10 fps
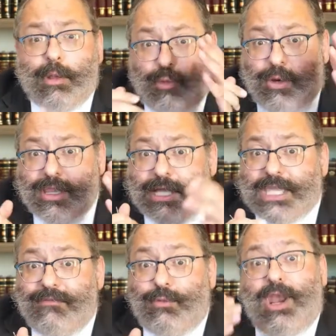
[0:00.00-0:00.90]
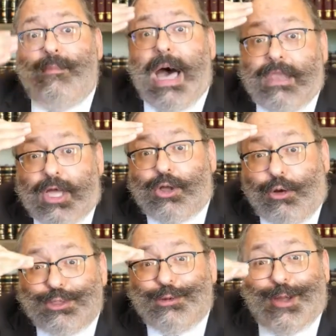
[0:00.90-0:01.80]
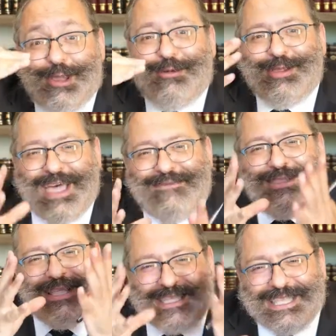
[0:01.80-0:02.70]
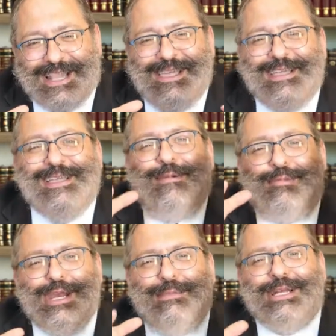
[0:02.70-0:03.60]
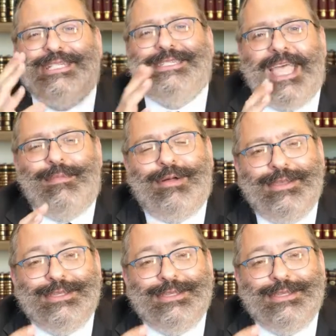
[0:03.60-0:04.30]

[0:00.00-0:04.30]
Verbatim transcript: But more or less, even when a malach goes to a lower level, it's still pretty much stable.